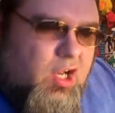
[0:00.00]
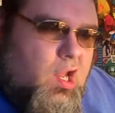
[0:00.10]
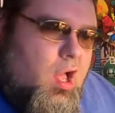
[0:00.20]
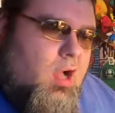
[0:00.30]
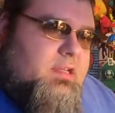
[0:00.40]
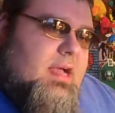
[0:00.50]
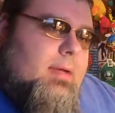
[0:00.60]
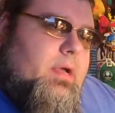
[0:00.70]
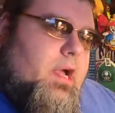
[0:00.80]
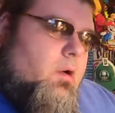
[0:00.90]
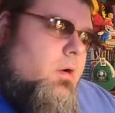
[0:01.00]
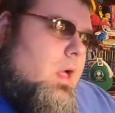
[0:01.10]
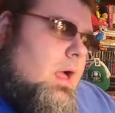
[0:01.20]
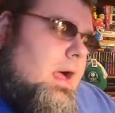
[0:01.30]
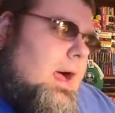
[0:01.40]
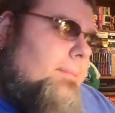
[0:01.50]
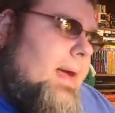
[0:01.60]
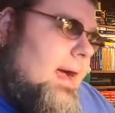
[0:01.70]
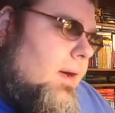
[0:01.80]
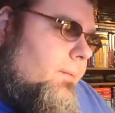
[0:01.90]
a long time ago
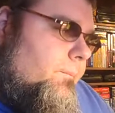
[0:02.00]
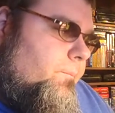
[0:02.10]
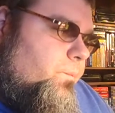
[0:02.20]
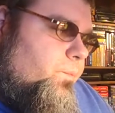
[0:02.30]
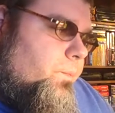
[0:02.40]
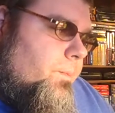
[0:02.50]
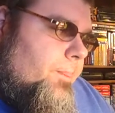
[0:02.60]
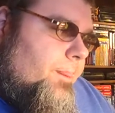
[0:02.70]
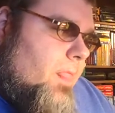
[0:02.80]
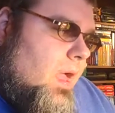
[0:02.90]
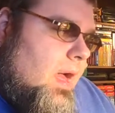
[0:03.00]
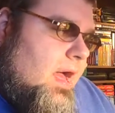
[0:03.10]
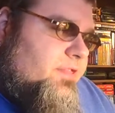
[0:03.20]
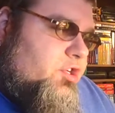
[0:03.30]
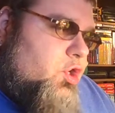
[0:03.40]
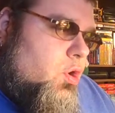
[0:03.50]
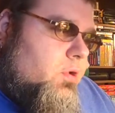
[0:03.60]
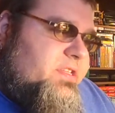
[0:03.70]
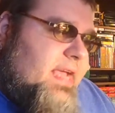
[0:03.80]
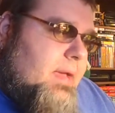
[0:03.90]
about the
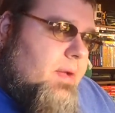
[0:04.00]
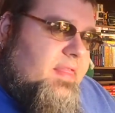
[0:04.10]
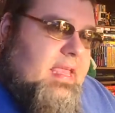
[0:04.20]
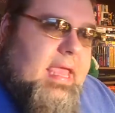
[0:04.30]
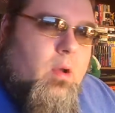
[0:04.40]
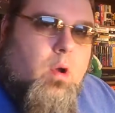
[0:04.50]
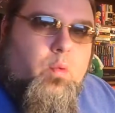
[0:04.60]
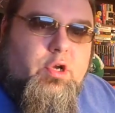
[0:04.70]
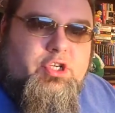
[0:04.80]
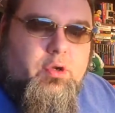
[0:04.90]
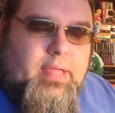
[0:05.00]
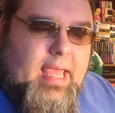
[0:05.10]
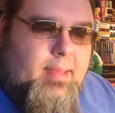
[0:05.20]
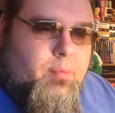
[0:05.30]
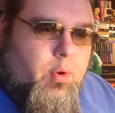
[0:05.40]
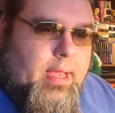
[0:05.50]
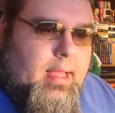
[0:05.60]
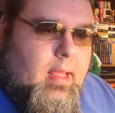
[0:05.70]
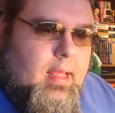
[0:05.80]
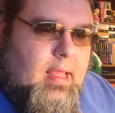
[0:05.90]
Turtles game on the original Game Boy,
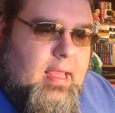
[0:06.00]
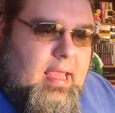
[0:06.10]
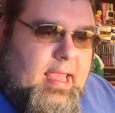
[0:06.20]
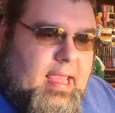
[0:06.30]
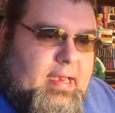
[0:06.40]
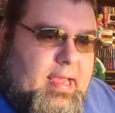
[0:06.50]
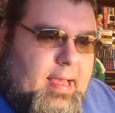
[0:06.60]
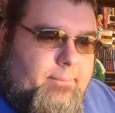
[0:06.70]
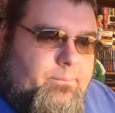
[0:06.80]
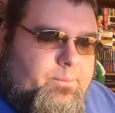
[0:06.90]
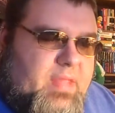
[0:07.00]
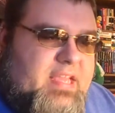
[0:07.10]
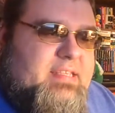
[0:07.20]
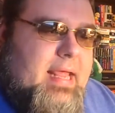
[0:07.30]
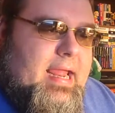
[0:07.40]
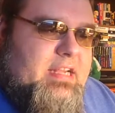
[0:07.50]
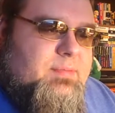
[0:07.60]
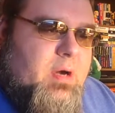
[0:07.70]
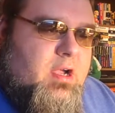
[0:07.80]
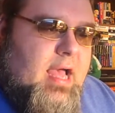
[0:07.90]
and he said he had a
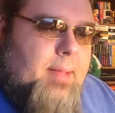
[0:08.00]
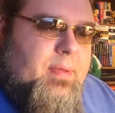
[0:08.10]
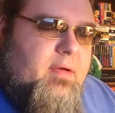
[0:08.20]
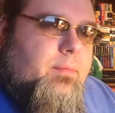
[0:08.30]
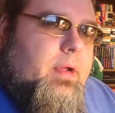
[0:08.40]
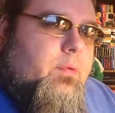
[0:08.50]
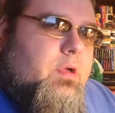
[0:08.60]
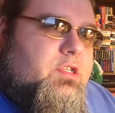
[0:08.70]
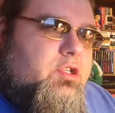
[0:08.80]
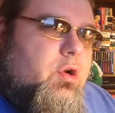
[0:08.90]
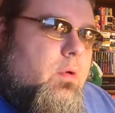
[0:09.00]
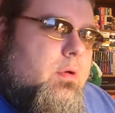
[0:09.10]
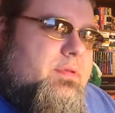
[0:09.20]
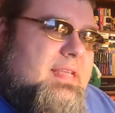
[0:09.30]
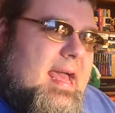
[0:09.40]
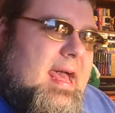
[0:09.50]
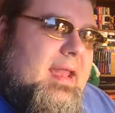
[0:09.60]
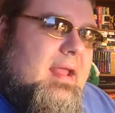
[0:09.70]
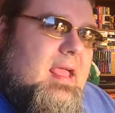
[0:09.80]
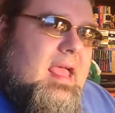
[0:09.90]
spare copy of it, but he wasn't sure where it was
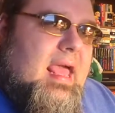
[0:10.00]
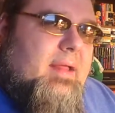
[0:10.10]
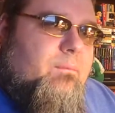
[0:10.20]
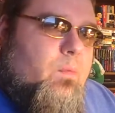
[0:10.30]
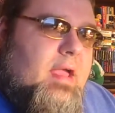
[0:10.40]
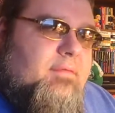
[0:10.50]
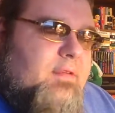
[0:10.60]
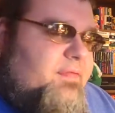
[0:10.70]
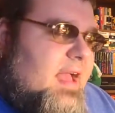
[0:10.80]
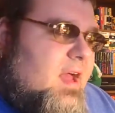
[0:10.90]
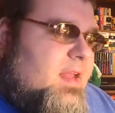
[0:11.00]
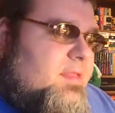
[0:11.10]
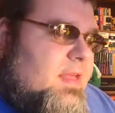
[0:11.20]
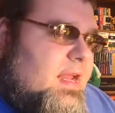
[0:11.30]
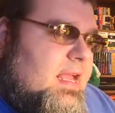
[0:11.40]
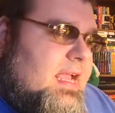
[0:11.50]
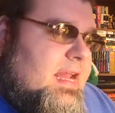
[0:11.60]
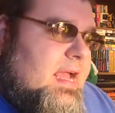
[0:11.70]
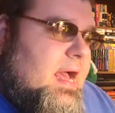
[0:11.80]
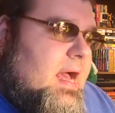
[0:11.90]
at, and if he found it, then he'd